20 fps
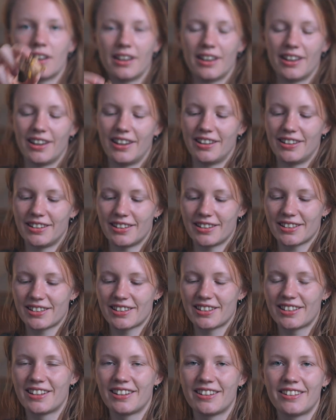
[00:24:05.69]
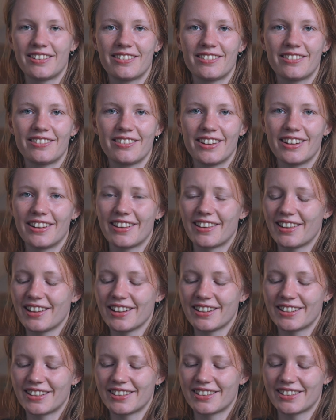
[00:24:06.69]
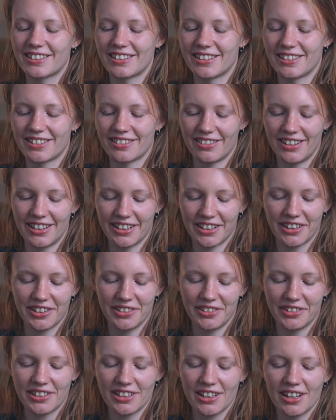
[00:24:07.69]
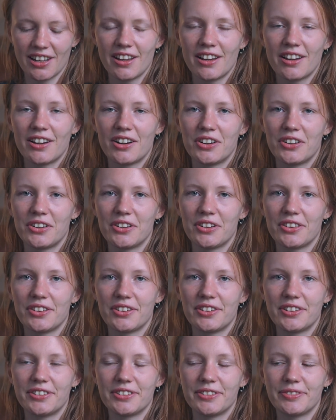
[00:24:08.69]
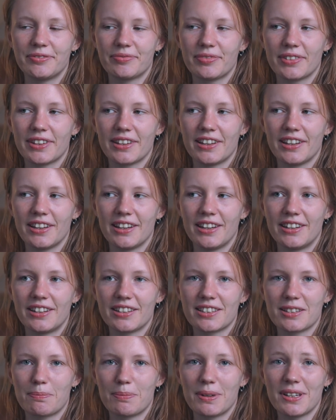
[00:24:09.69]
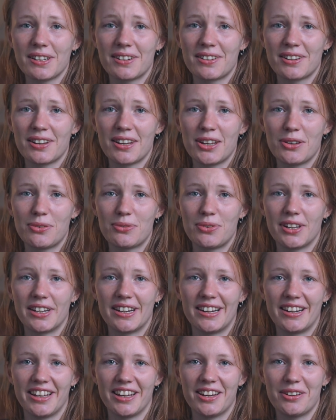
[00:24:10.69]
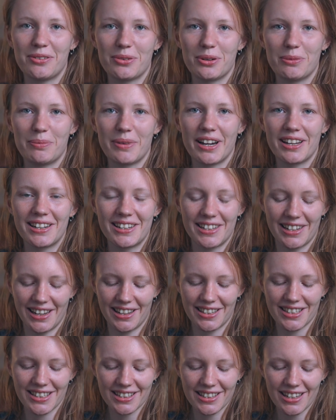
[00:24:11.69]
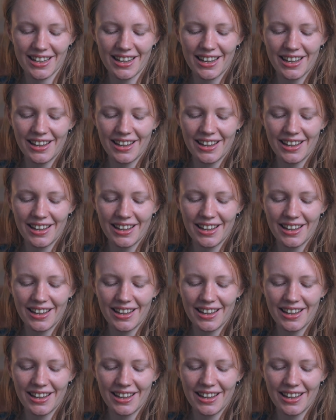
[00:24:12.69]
And well, I think this is just really cute, although it is a bit fiddly for my taste.